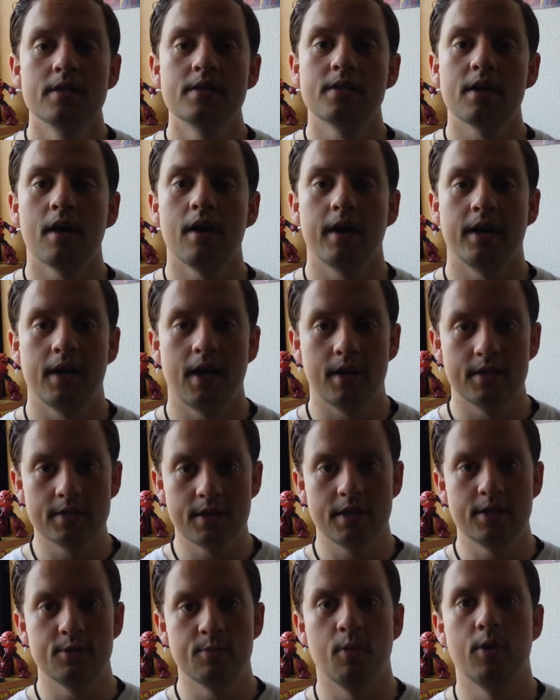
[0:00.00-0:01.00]
starring
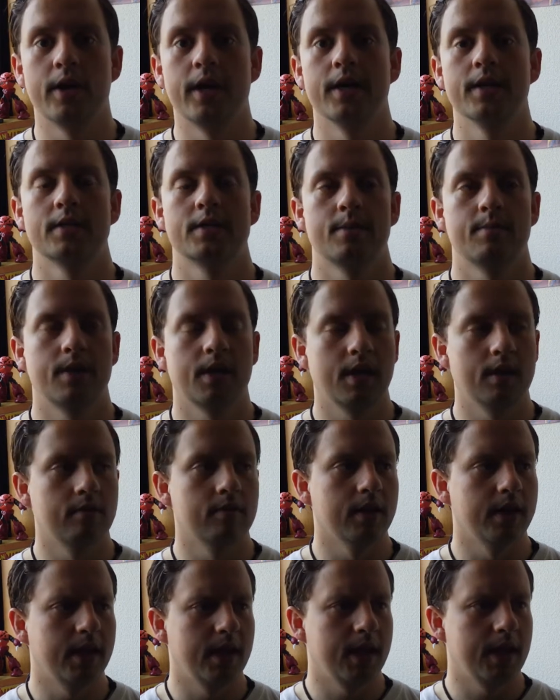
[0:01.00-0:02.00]
Nagase Tomoya, something
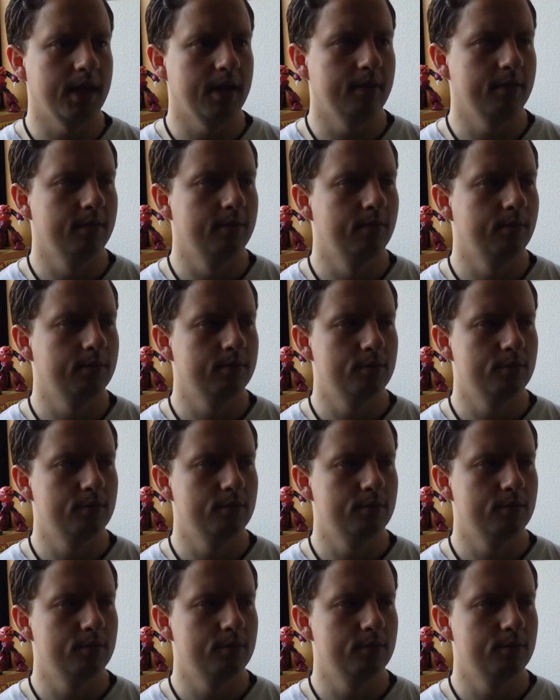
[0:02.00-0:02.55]
of like a